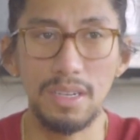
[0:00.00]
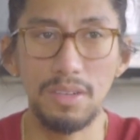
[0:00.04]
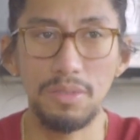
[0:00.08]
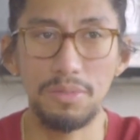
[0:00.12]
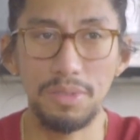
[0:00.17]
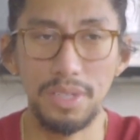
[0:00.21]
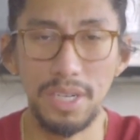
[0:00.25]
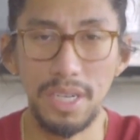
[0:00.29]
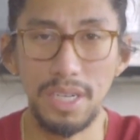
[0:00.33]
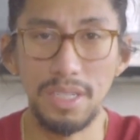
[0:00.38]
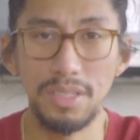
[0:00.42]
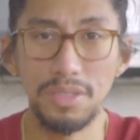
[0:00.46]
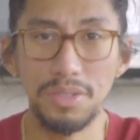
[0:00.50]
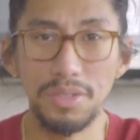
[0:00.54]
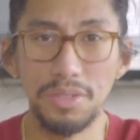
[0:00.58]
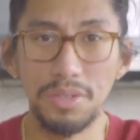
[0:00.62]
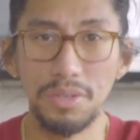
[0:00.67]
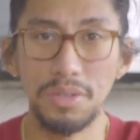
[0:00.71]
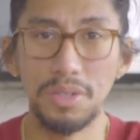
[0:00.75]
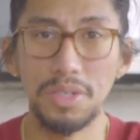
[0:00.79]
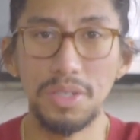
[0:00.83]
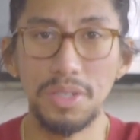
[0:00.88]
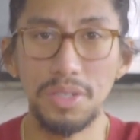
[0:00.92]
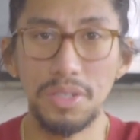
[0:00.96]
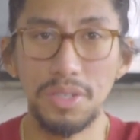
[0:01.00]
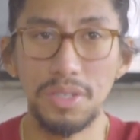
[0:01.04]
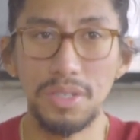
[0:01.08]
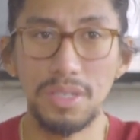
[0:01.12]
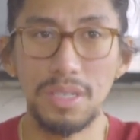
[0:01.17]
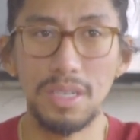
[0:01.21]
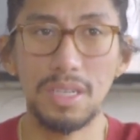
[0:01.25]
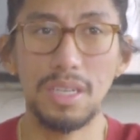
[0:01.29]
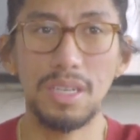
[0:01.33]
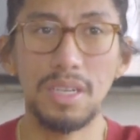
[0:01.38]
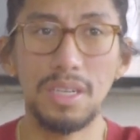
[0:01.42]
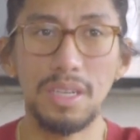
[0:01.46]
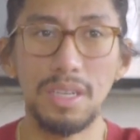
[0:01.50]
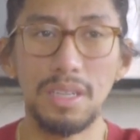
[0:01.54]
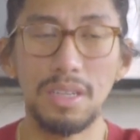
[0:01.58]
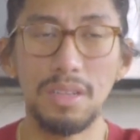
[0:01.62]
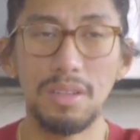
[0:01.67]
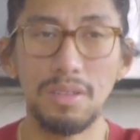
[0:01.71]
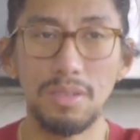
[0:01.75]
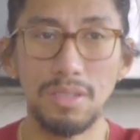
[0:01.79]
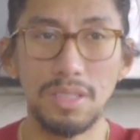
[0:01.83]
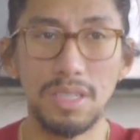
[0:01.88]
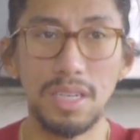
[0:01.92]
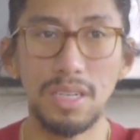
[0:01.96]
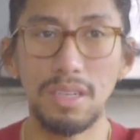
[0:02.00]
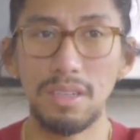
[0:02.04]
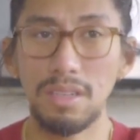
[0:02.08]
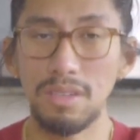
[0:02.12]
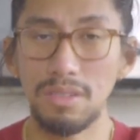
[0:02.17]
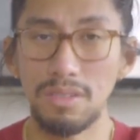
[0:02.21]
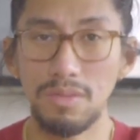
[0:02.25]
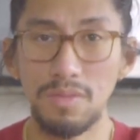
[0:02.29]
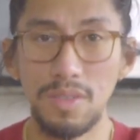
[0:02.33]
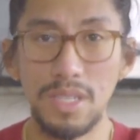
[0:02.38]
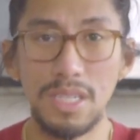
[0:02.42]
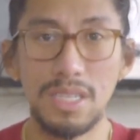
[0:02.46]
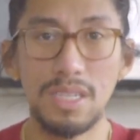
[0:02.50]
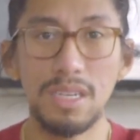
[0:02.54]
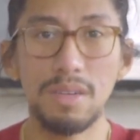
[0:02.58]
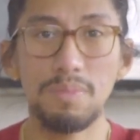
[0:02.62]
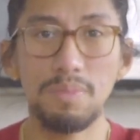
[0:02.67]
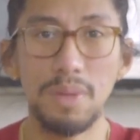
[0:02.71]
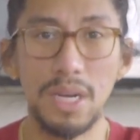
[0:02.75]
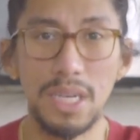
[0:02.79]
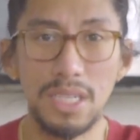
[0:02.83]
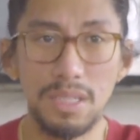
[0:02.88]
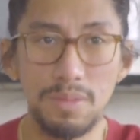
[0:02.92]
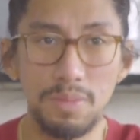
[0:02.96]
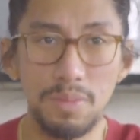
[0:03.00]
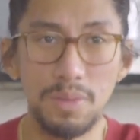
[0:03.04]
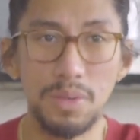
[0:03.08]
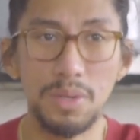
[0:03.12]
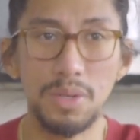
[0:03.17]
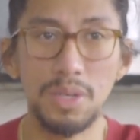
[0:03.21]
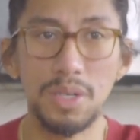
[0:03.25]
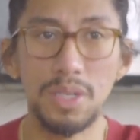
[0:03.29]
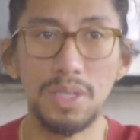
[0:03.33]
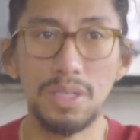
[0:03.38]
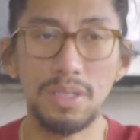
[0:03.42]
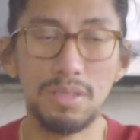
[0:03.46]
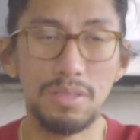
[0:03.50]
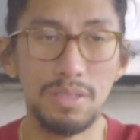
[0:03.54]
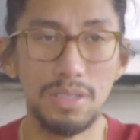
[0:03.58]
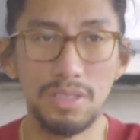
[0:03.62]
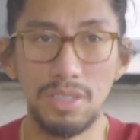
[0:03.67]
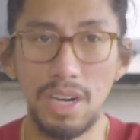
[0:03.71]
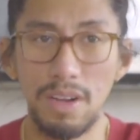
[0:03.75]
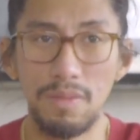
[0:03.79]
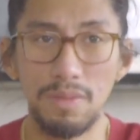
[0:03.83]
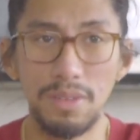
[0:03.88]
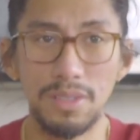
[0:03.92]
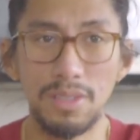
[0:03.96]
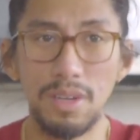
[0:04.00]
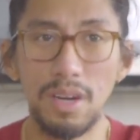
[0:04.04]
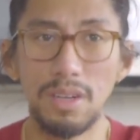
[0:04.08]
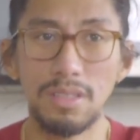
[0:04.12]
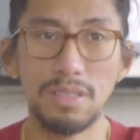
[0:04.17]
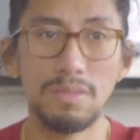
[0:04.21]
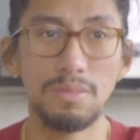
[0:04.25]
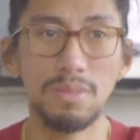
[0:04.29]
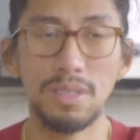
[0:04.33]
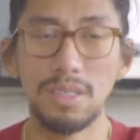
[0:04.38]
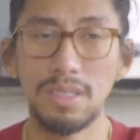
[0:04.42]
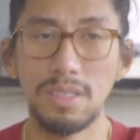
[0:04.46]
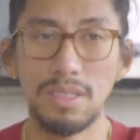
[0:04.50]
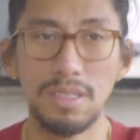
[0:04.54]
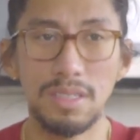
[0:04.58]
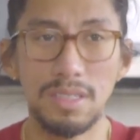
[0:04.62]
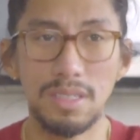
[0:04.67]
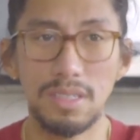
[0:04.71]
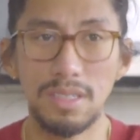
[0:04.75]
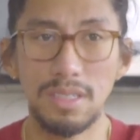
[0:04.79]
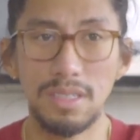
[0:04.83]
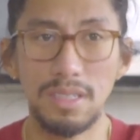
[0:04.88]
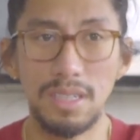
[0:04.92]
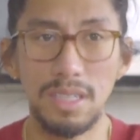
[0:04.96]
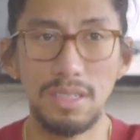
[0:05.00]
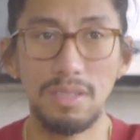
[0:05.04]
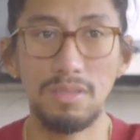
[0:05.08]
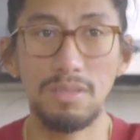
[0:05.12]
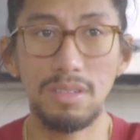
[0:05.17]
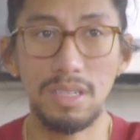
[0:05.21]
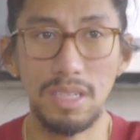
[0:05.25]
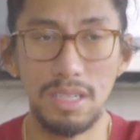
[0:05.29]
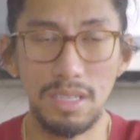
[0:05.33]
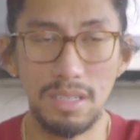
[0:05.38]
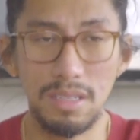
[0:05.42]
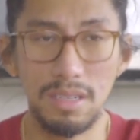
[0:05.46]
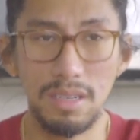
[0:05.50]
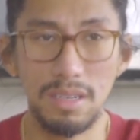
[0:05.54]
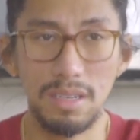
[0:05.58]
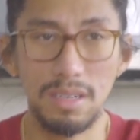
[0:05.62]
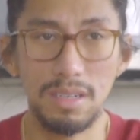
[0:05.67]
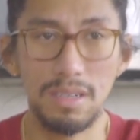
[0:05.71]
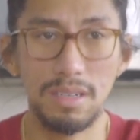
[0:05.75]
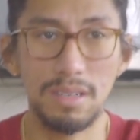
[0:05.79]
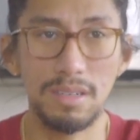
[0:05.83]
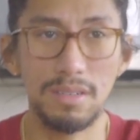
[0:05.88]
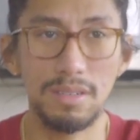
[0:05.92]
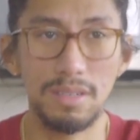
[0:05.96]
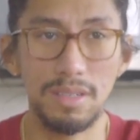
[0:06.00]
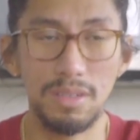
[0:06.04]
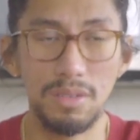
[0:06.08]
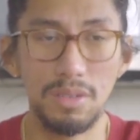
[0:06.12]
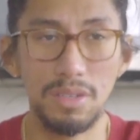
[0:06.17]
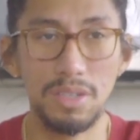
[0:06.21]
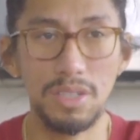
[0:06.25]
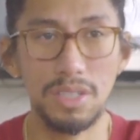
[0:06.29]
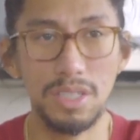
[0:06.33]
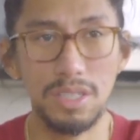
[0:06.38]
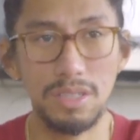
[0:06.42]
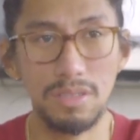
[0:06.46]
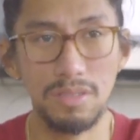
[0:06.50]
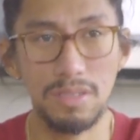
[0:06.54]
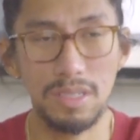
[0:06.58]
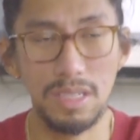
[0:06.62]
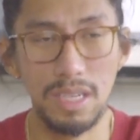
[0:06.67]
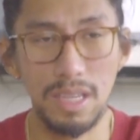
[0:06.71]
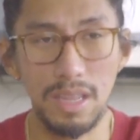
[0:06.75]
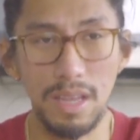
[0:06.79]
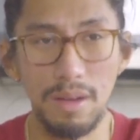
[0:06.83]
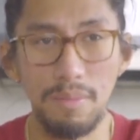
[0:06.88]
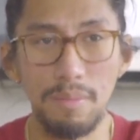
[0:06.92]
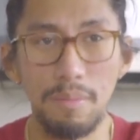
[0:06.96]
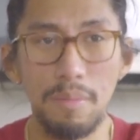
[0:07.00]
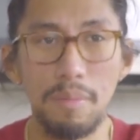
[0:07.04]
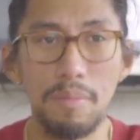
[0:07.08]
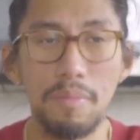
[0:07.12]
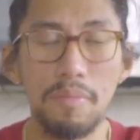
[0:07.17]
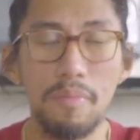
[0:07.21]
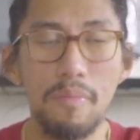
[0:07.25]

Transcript: With the Ace of Swords, it looks like there's visa, passport, or travel documents that you need in order just to see them.